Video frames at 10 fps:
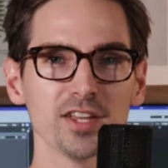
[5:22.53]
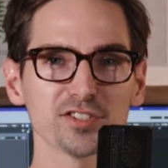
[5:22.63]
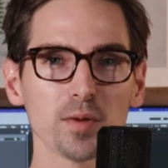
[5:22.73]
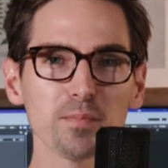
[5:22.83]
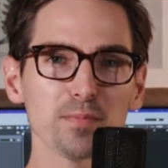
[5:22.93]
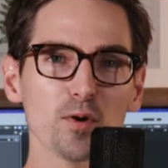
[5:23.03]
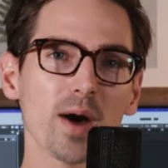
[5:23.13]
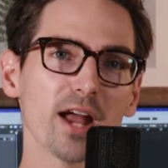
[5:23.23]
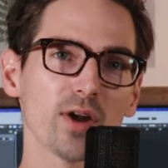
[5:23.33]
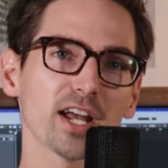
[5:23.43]
Some people
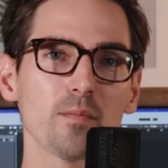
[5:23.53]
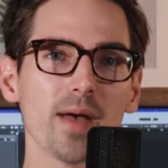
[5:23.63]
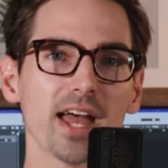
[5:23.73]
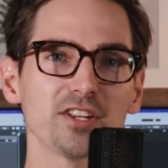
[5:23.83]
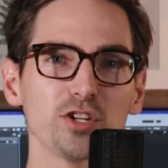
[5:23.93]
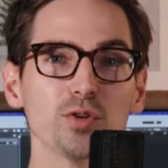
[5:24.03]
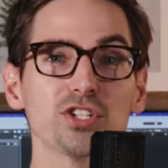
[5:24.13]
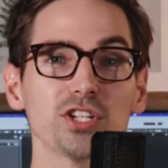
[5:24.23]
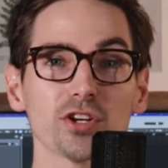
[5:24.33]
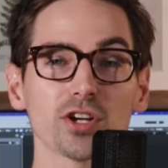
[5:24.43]
might recommend
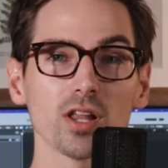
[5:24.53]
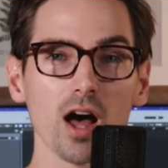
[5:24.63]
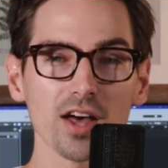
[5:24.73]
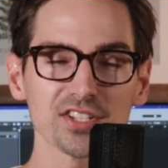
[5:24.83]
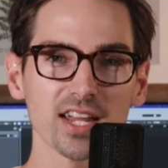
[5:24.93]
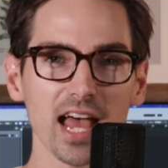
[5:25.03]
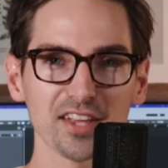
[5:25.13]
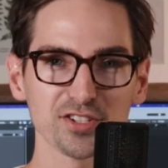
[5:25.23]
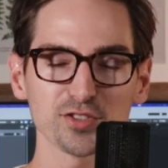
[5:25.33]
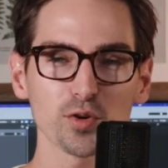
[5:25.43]
using your closet
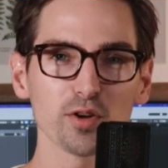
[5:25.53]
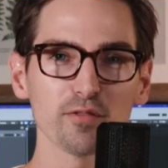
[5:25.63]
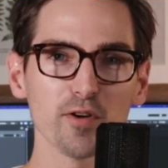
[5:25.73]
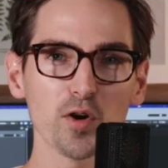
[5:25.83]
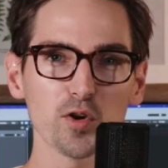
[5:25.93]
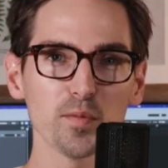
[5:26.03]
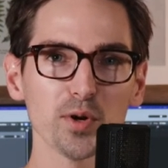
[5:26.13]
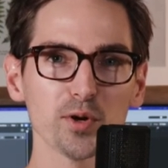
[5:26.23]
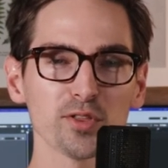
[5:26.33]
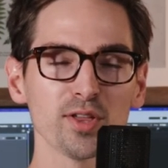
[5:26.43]
as a sort of vocal
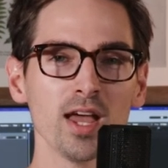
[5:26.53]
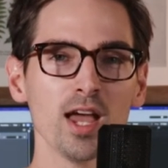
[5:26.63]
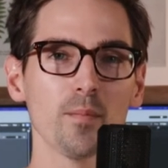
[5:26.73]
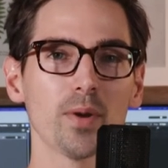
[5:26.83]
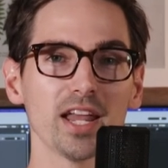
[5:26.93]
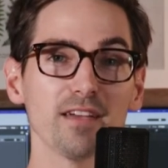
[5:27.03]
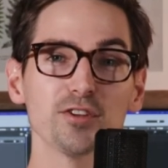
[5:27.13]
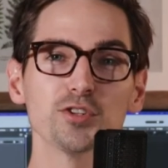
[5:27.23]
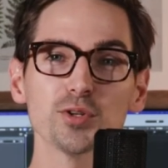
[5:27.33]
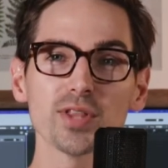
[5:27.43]
booth, but
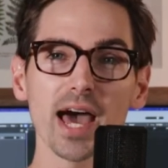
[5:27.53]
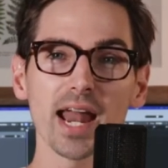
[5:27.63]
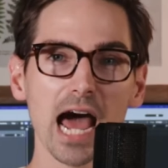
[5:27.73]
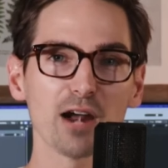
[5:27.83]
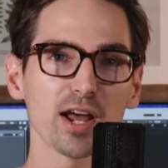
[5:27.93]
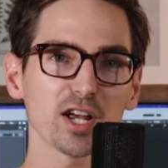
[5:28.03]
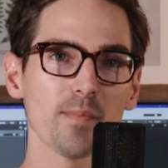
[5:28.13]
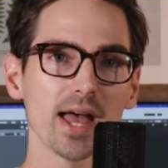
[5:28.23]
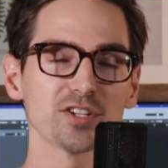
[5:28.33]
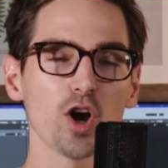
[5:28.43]
if you do that, I
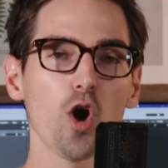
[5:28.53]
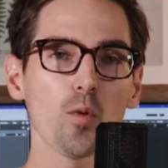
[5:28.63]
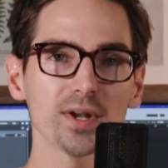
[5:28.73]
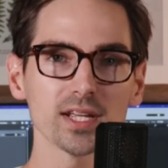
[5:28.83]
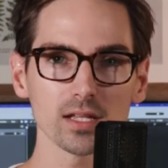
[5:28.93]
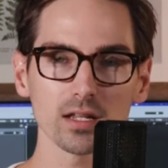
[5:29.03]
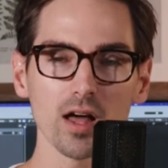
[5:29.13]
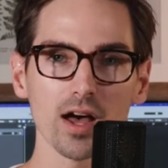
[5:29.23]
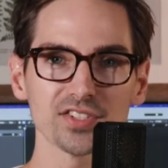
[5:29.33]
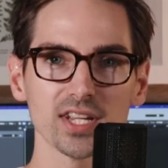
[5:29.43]
recommend opening the
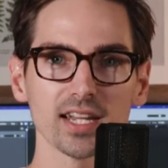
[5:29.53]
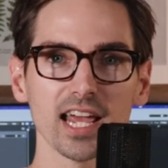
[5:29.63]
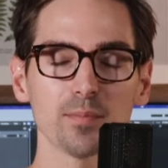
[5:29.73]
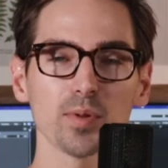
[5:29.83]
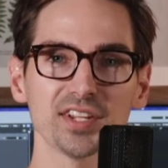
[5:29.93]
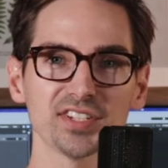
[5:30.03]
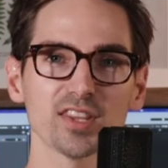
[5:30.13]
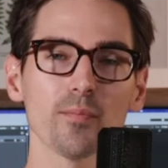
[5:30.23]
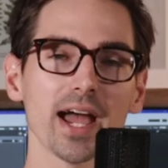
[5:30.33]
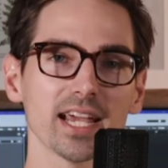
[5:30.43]
closet and
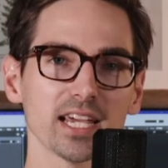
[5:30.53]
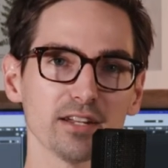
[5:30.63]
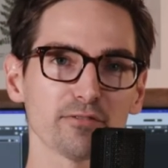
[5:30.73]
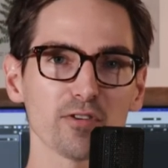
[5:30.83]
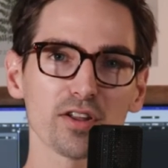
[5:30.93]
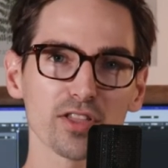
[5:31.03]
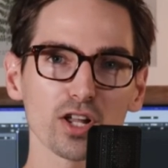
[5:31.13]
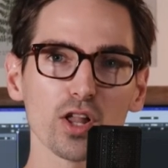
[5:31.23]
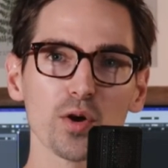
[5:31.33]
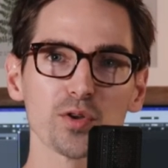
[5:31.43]
placing the mic in front of the
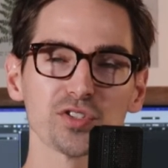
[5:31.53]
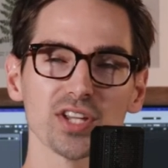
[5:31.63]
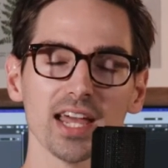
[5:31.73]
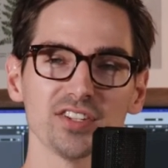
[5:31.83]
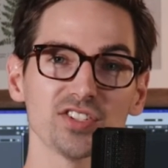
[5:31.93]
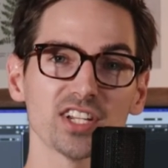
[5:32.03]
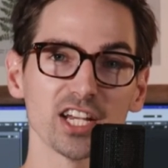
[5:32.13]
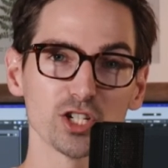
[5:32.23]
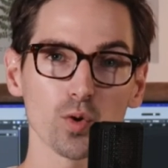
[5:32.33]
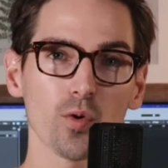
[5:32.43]
clothes and
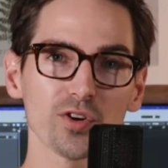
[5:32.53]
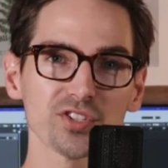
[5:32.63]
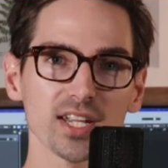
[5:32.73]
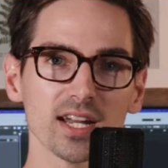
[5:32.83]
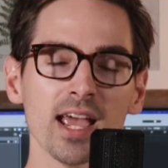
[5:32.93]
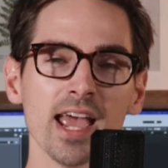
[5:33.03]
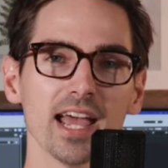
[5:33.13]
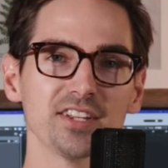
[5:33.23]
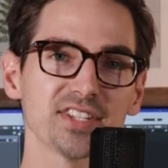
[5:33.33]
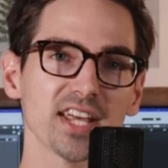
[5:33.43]
singing towards it
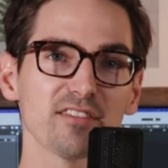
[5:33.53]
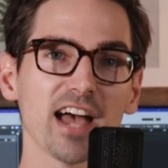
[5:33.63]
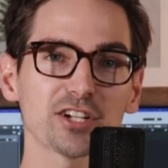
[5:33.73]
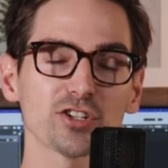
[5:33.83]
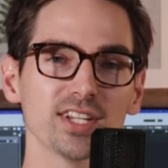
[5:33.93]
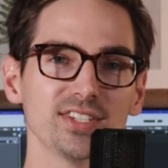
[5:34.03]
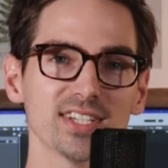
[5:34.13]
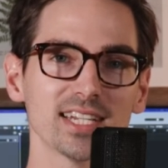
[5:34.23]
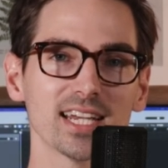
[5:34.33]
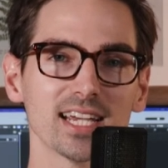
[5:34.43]
instead of actually
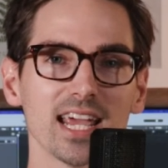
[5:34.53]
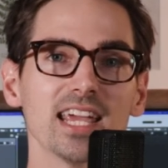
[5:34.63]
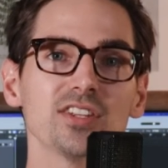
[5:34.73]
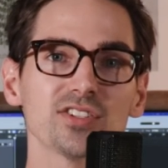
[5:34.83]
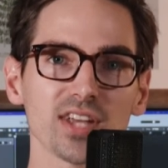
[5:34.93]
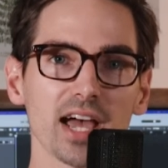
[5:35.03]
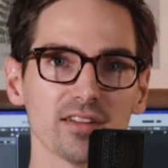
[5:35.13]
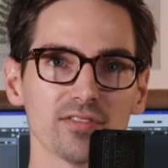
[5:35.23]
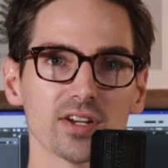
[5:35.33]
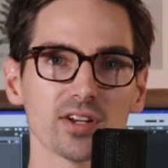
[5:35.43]
singing
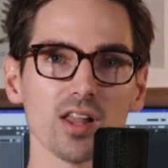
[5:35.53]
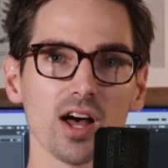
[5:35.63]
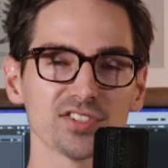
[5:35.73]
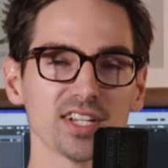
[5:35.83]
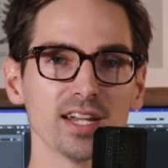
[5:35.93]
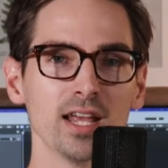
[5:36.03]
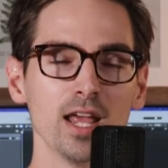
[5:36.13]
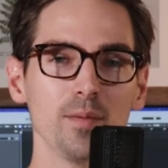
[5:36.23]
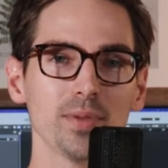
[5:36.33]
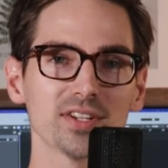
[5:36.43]
inside of the closet
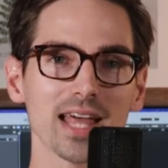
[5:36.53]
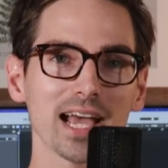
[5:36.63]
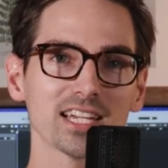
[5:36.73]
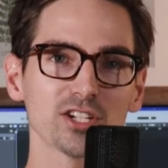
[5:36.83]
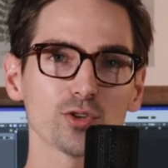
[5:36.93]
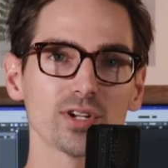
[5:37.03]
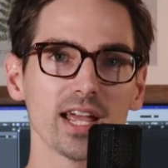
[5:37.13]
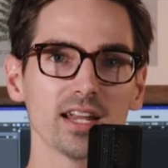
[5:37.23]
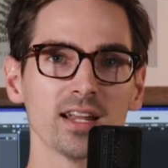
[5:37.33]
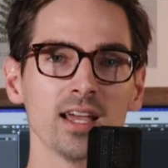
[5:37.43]
because that can
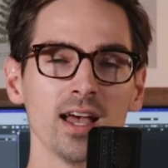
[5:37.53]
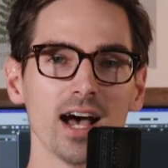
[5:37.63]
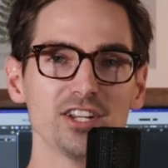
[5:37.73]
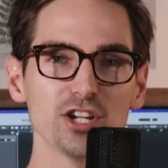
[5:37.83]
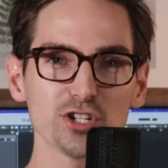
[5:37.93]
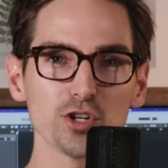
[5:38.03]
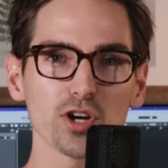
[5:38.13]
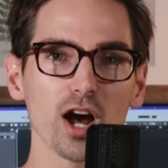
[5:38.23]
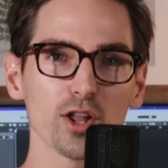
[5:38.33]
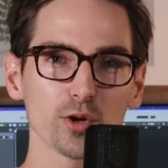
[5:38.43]
create
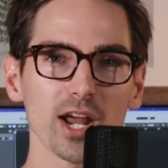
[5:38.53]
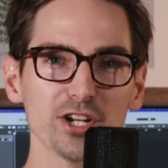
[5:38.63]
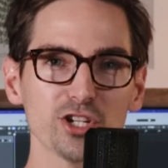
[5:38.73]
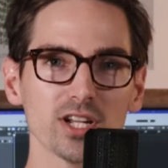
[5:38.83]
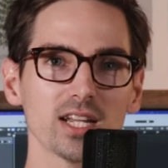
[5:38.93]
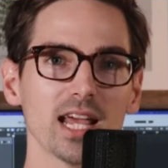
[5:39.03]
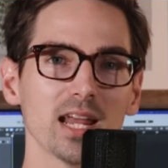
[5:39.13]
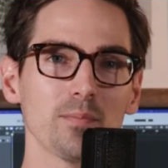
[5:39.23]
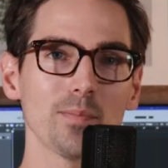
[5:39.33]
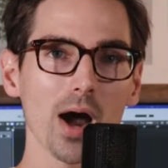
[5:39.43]
additional coloration
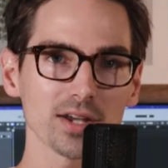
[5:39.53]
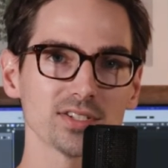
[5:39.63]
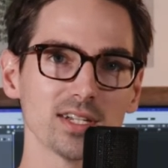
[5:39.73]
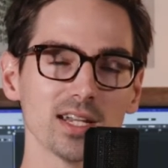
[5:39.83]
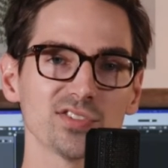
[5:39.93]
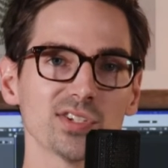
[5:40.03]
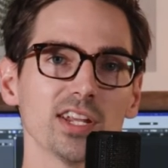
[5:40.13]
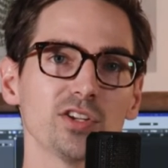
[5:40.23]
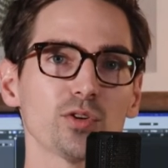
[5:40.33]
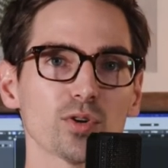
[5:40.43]
and boxiness
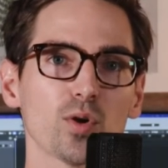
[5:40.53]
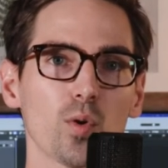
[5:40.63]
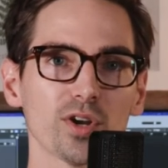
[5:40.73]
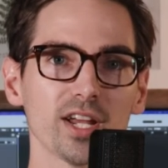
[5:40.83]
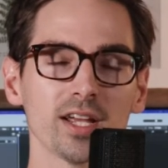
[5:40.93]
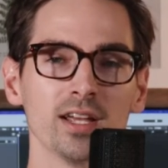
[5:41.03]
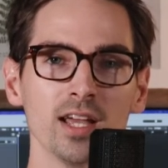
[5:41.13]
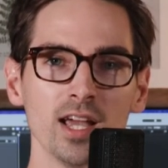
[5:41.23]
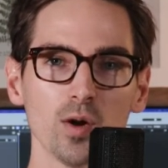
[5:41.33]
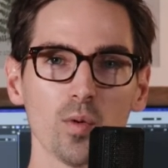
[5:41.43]
in your recording
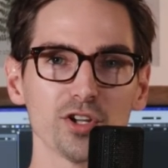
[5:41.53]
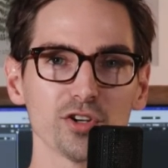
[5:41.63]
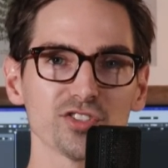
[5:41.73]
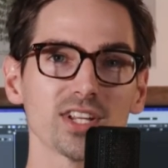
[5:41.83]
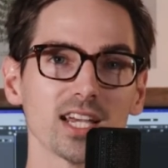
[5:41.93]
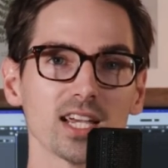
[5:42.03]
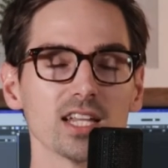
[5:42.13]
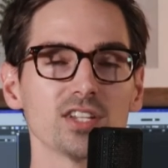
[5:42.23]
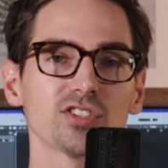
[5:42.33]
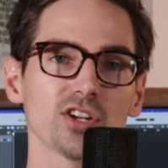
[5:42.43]
when you're singing
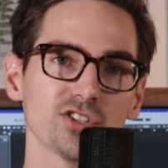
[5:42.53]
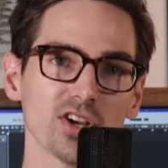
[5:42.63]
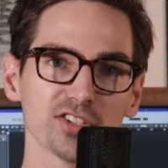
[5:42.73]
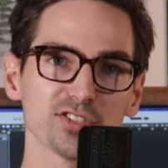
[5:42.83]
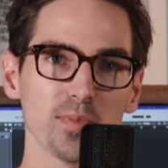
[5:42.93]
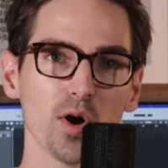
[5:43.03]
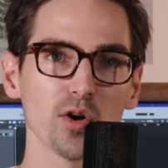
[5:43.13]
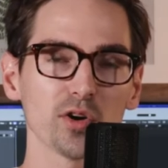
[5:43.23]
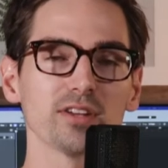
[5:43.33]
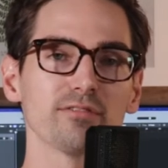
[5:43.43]
in such a
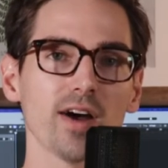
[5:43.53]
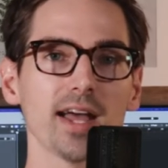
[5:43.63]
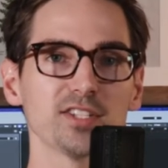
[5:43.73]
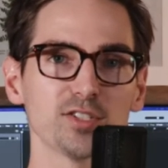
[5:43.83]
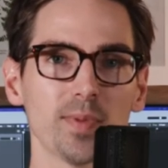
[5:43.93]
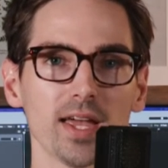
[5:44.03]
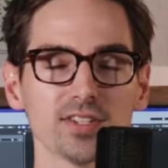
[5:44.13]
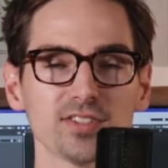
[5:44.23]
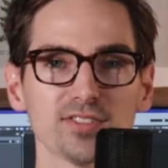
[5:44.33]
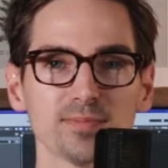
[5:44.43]
small confined
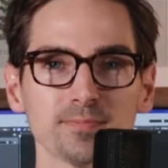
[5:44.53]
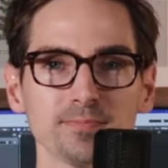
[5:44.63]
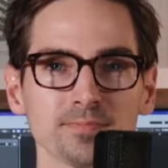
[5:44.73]
space.